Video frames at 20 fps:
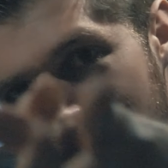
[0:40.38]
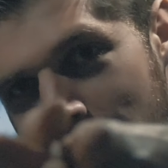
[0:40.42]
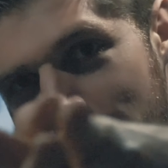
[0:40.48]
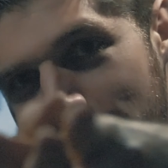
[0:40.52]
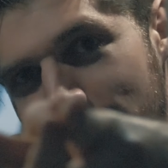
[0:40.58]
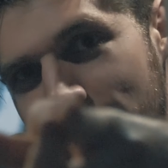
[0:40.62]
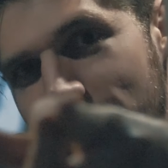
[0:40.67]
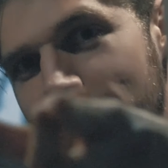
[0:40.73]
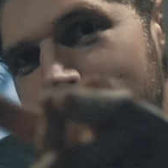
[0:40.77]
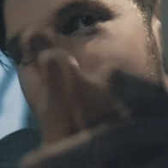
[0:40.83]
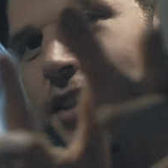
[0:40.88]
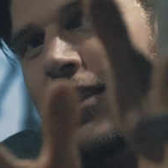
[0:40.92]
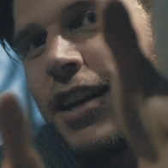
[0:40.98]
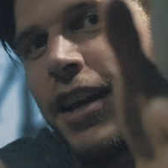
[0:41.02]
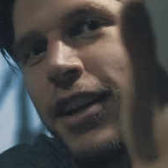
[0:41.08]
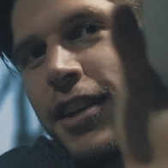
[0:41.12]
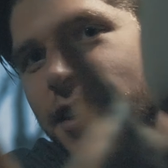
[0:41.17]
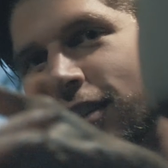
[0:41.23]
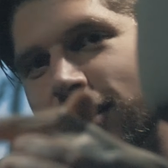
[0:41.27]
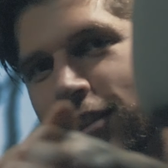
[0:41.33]
and at the
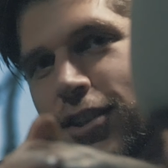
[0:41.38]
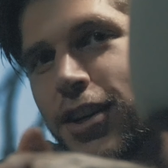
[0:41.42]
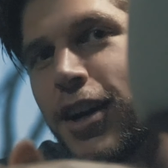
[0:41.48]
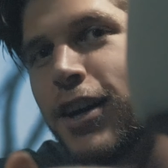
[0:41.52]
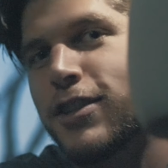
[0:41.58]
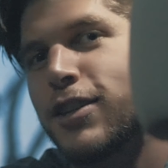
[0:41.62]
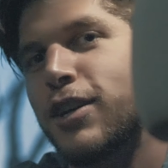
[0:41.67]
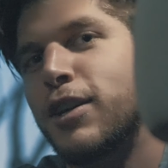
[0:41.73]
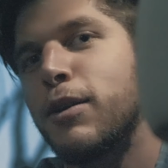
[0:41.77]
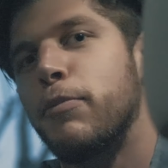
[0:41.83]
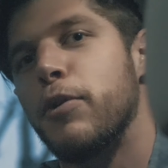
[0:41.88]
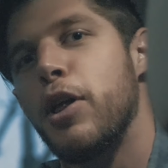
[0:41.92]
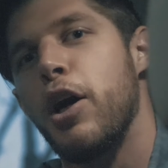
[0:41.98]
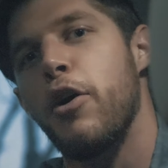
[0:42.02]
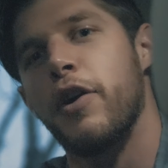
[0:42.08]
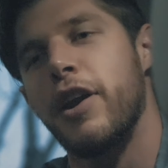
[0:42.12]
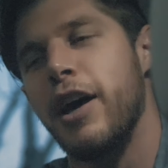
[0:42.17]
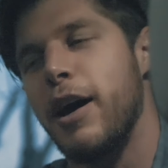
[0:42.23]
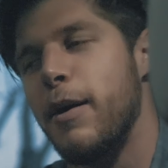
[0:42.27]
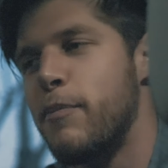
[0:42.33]
send. Scott's going to
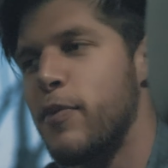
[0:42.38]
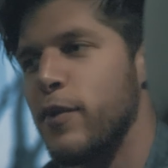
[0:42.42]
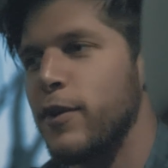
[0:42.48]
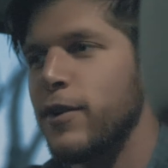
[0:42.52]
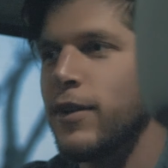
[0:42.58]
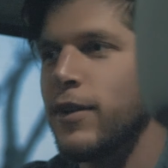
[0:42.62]
blow it up.